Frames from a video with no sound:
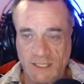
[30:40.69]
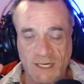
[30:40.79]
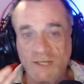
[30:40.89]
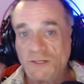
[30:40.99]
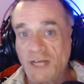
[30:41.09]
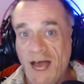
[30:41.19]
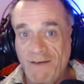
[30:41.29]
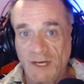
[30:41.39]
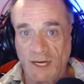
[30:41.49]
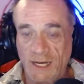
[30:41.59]
And I used to have a
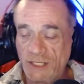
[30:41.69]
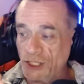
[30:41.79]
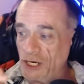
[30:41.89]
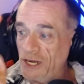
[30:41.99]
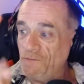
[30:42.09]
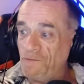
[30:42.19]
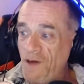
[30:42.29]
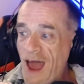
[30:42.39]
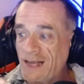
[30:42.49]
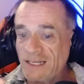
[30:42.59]
collection. In
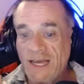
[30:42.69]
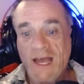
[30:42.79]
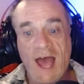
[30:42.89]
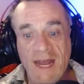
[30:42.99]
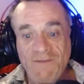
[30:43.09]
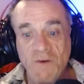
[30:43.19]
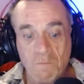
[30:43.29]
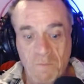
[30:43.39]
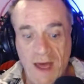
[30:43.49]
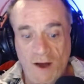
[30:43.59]
fact, an even
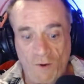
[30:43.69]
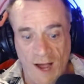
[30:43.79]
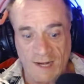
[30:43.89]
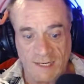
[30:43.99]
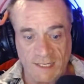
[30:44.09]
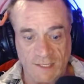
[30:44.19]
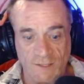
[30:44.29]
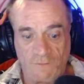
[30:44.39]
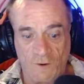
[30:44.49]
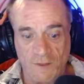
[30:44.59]
better idea
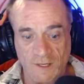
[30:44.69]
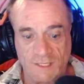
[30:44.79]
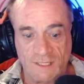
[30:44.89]
for this